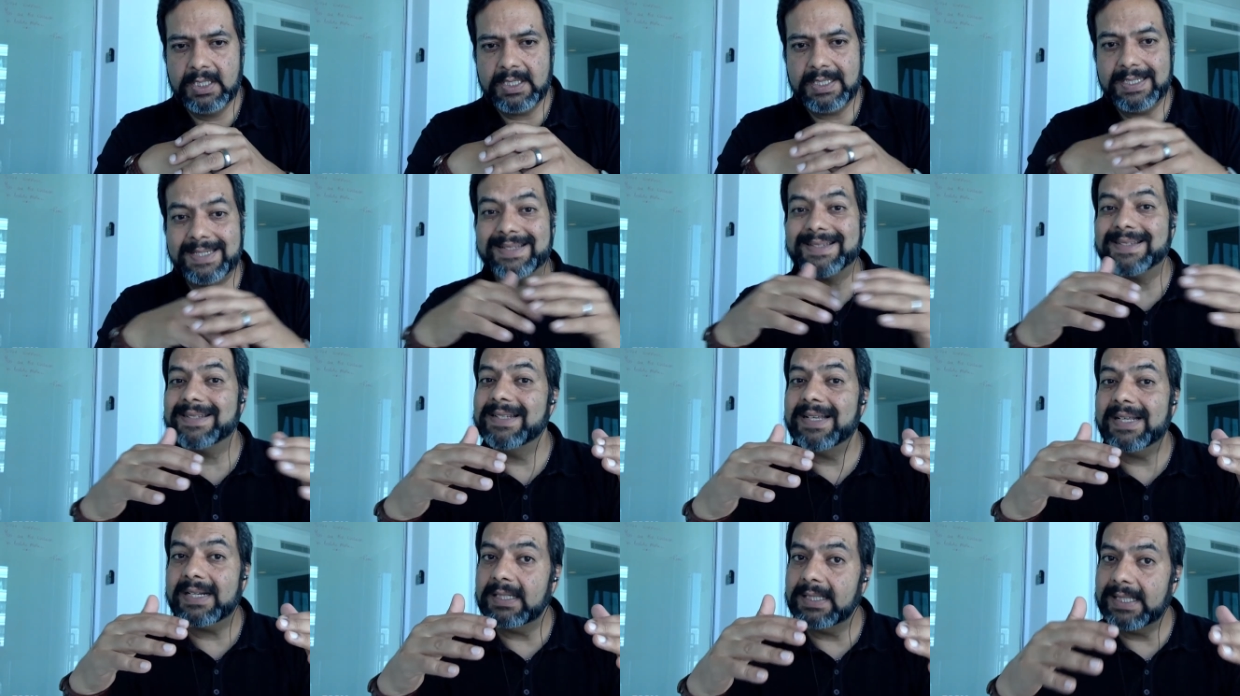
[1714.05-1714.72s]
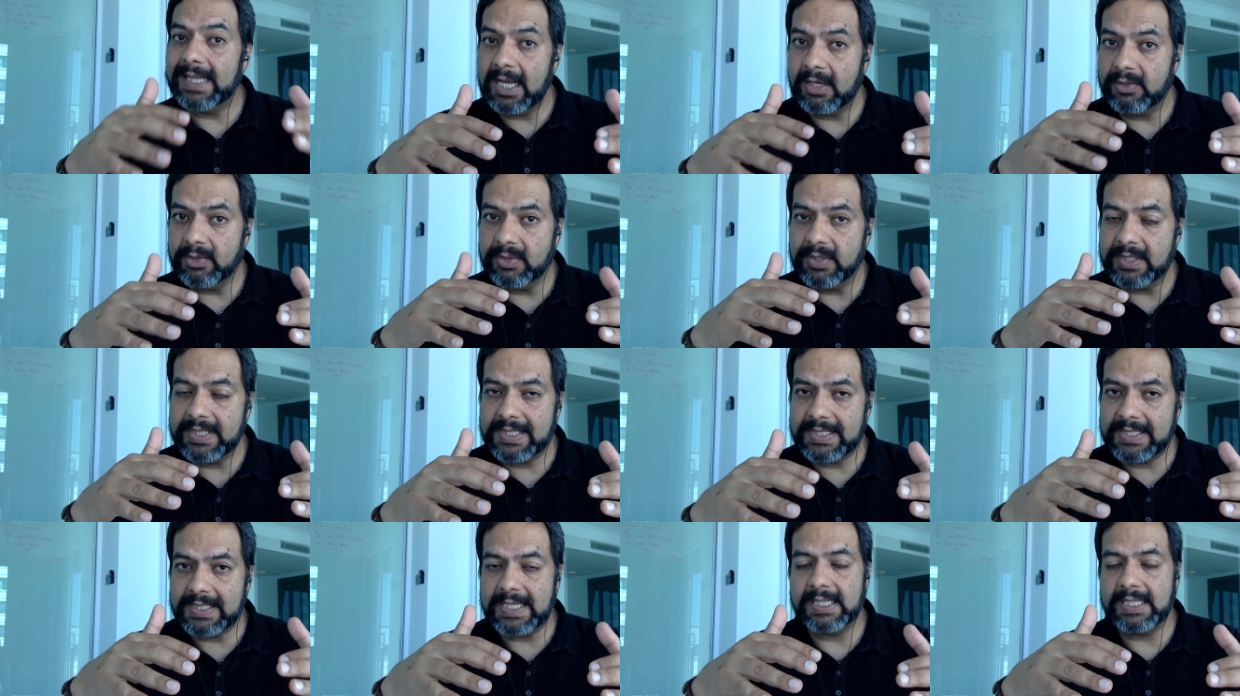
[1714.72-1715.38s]
does not allow you to
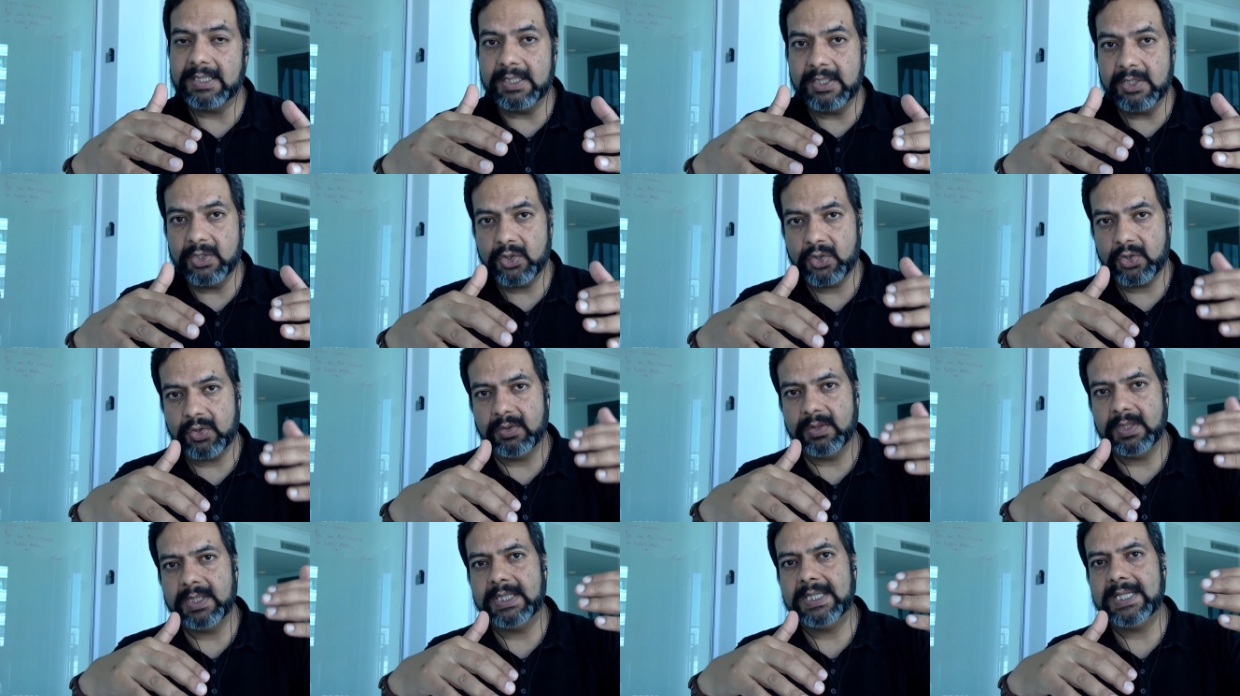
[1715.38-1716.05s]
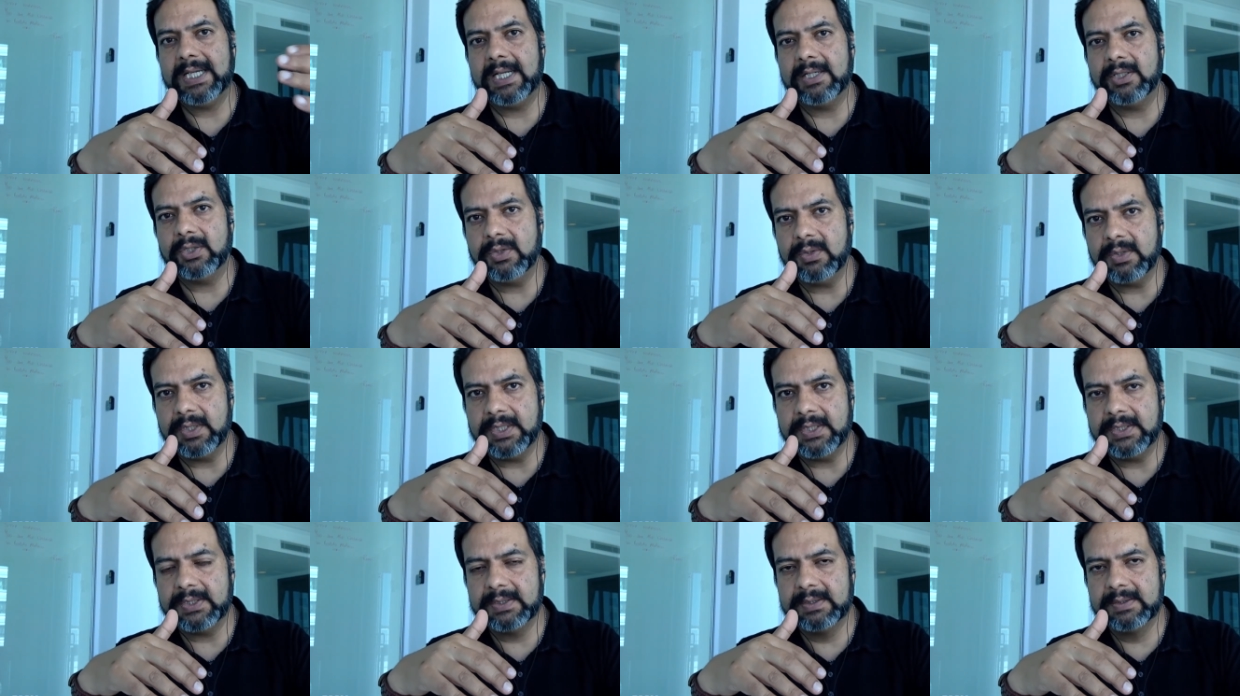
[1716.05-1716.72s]
sell in certain
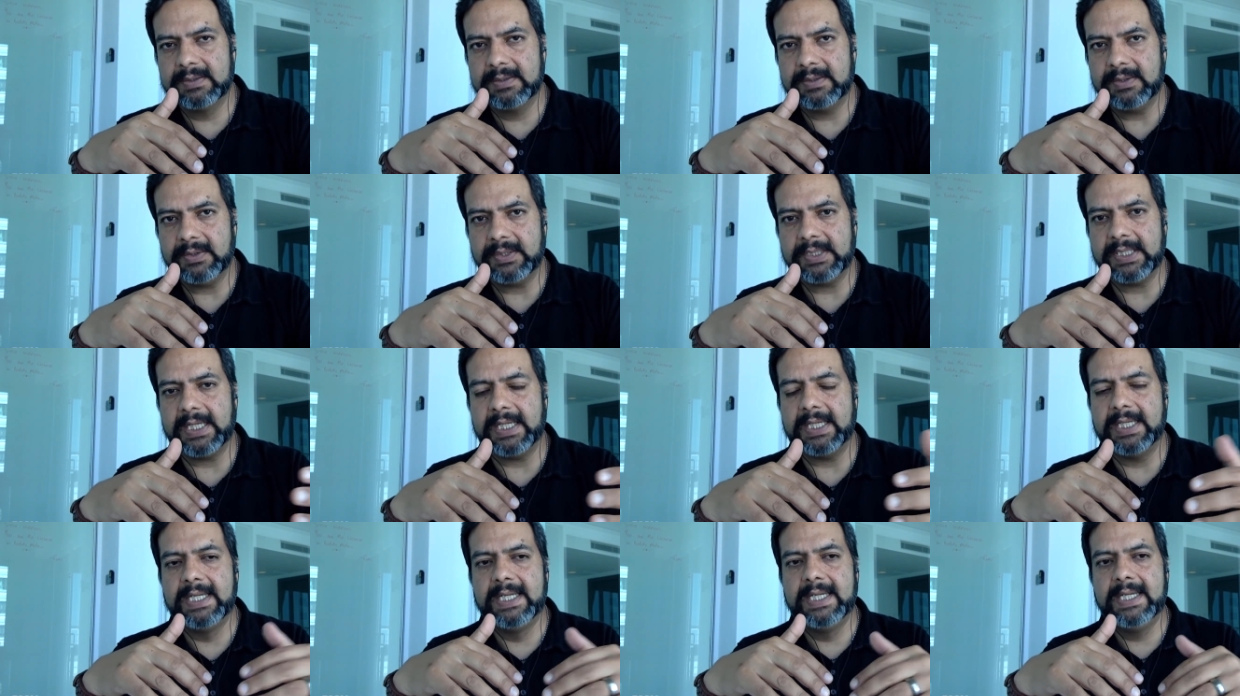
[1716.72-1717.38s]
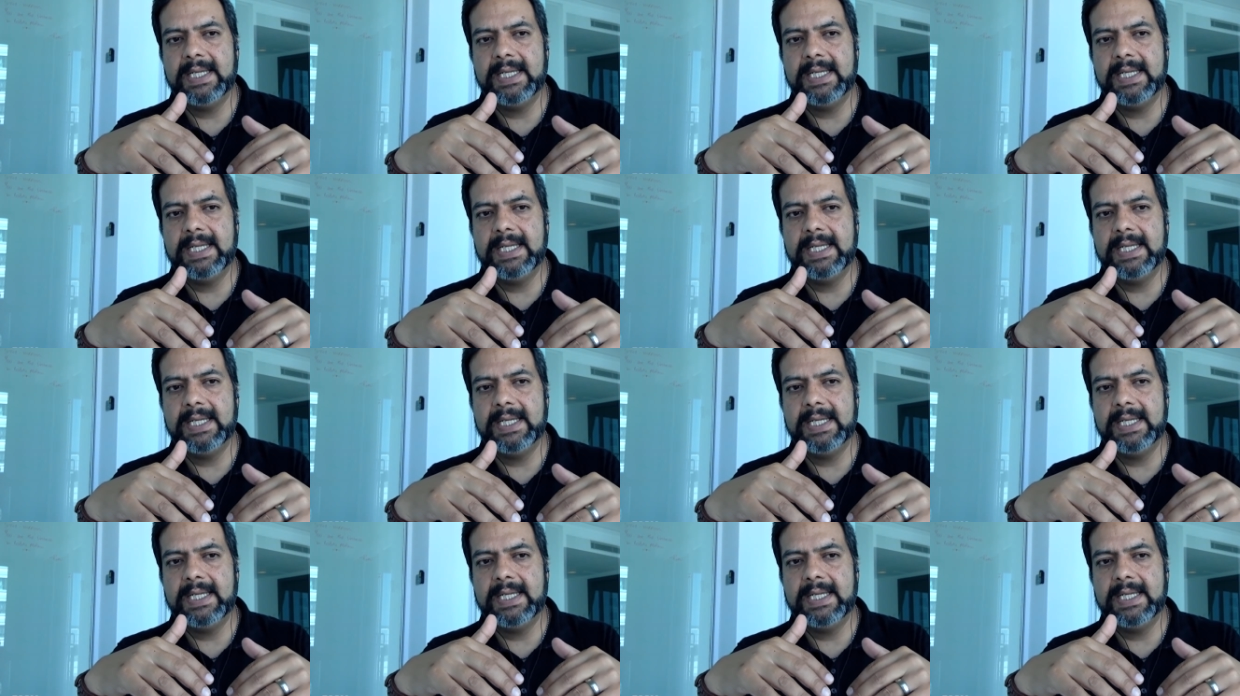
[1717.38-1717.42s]
categories, okay?